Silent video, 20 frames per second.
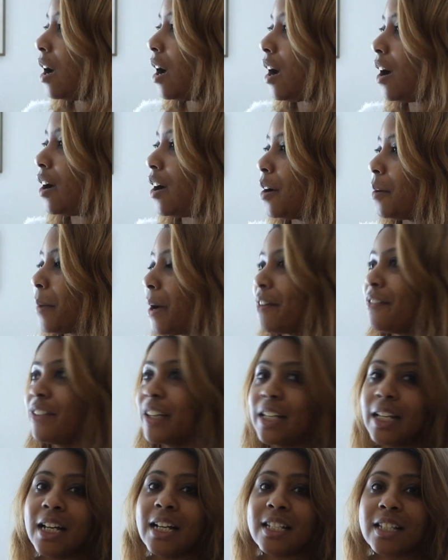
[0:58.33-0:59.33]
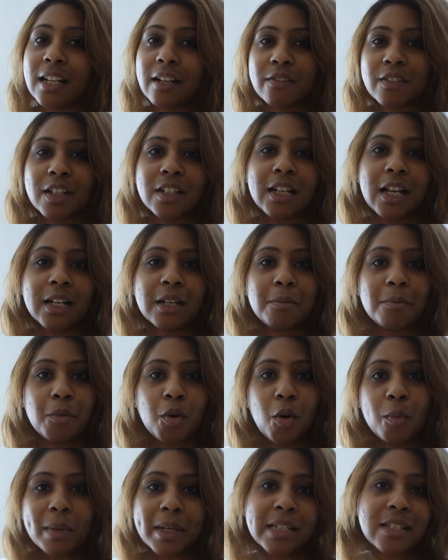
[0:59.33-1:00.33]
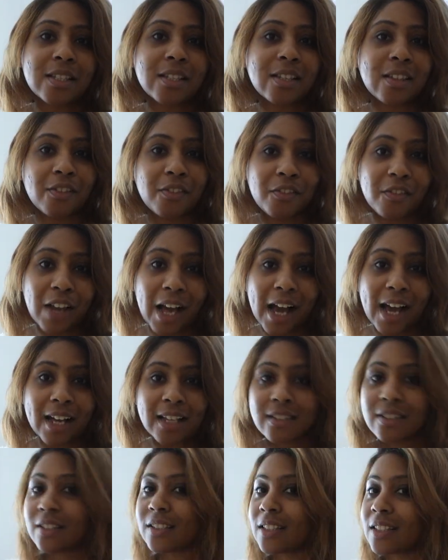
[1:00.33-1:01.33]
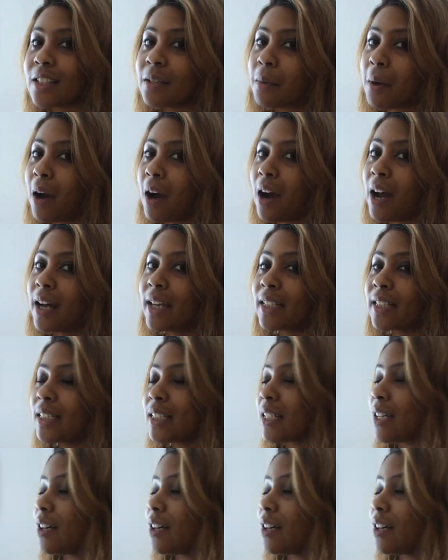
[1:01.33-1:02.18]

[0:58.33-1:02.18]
I realised that I've done like more bits to the flat, as you can see behind,